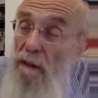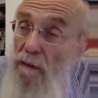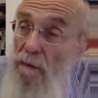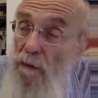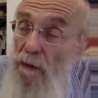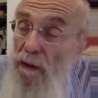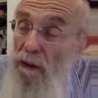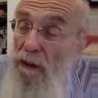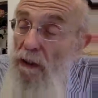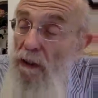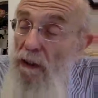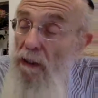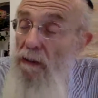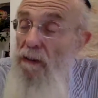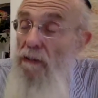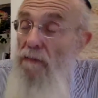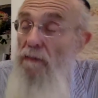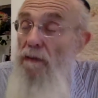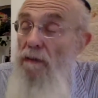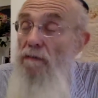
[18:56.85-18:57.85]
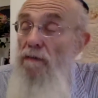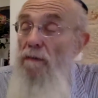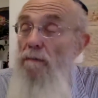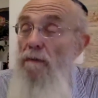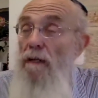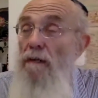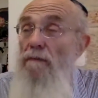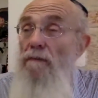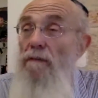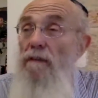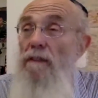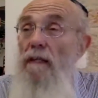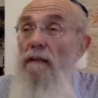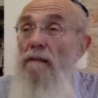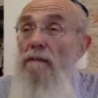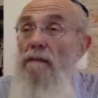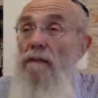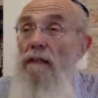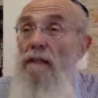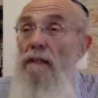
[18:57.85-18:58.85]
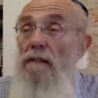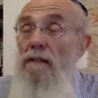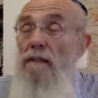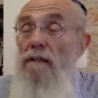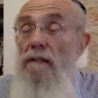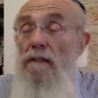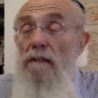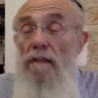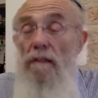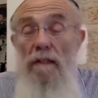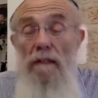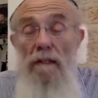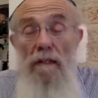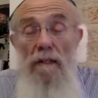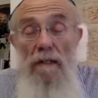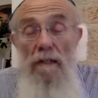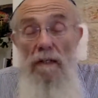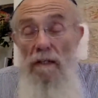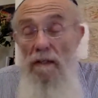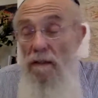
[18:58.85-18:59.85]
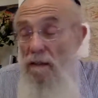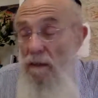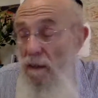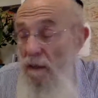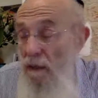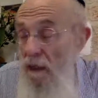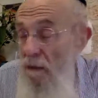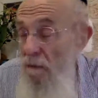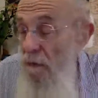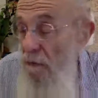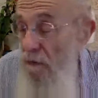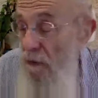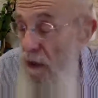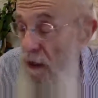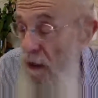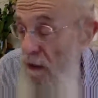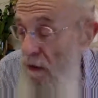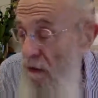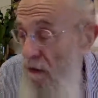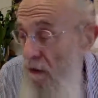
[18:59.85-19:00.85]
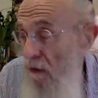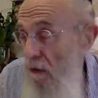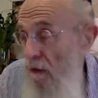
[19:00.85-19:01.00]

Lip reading: what are you serving for breakfast downstairs?" "Oh, today we've got